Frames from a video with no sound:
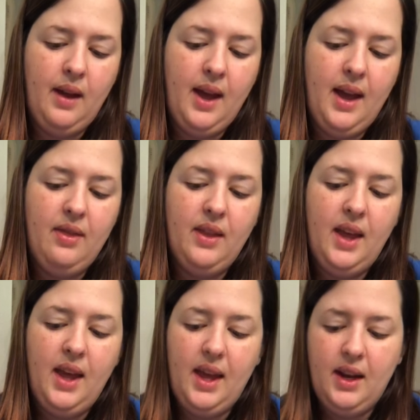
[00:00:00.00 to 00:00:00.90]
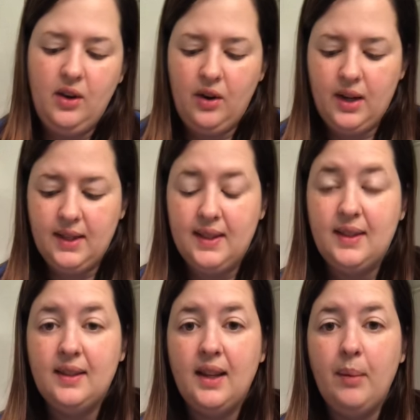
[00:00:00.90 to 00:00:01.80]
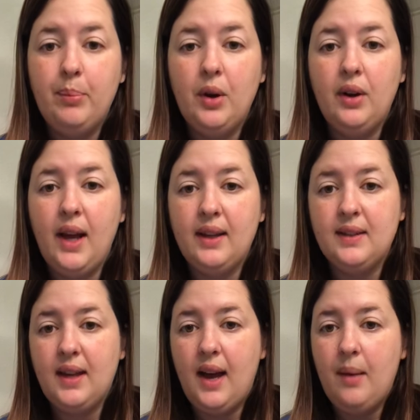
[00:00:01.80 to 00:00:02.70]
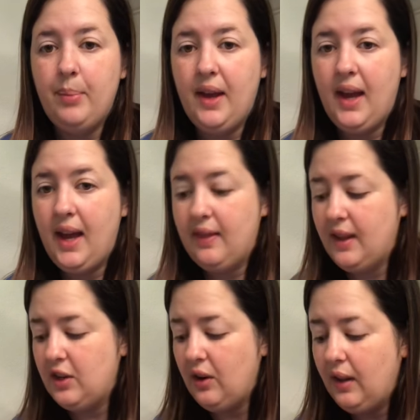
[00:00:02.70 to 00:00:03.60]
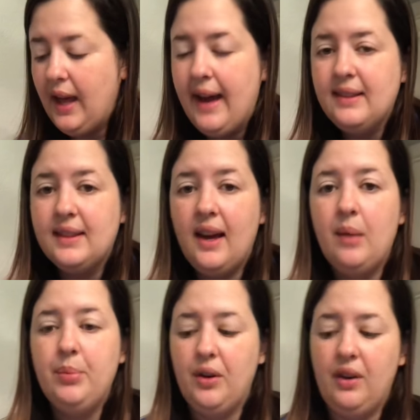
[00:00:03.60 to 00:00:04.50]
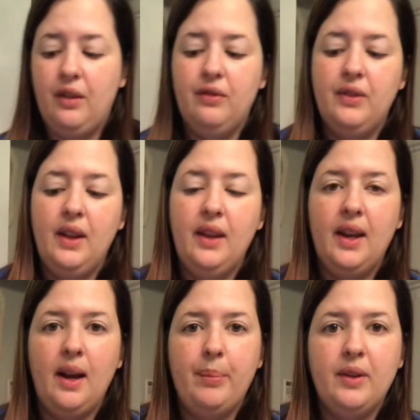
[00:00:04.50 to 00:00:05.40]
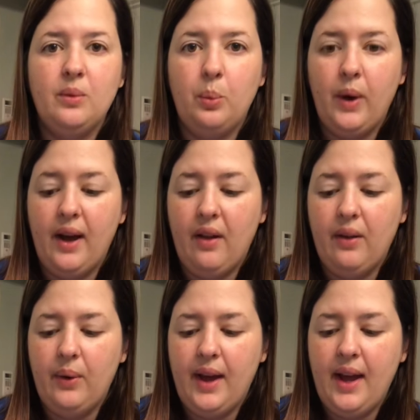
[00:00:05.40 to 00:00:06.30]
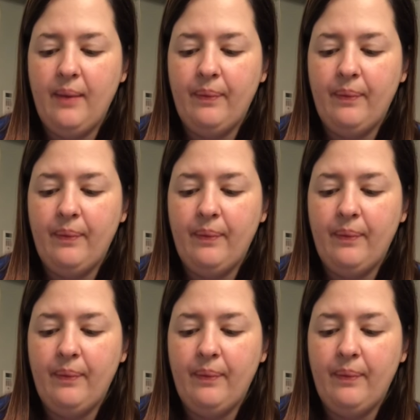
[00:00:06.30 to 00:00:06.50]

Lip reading: And then you're going to skip your next cup, and then your last cup you're going to fill it up as well, okay?